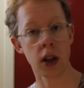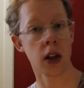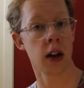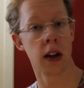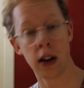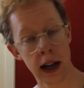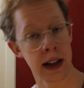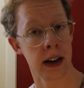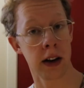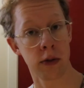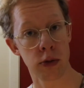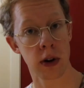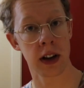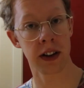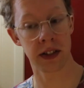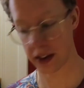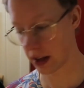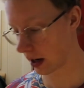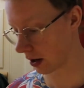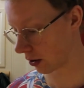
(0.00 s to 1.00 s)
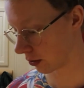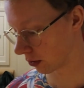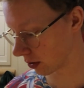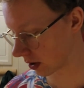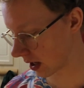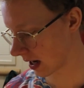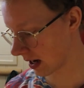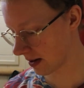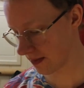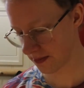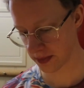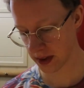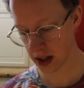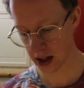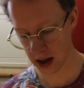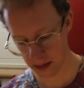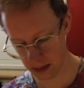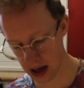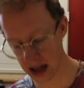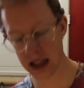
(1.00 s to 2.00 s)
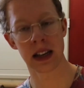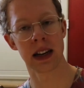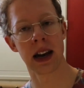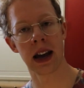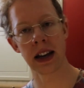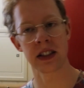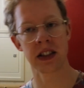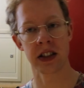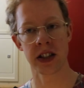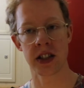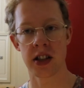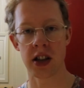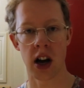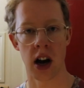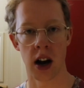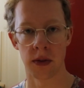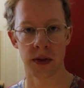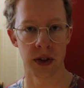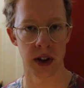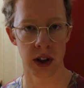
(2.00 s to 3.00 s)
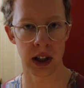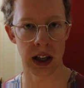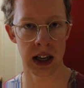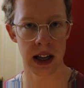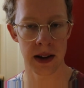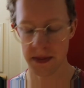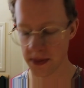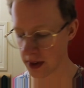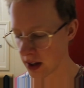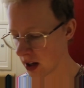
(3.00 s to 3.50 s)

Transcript: Let it rest there, okay? Make it nice and soft, okay?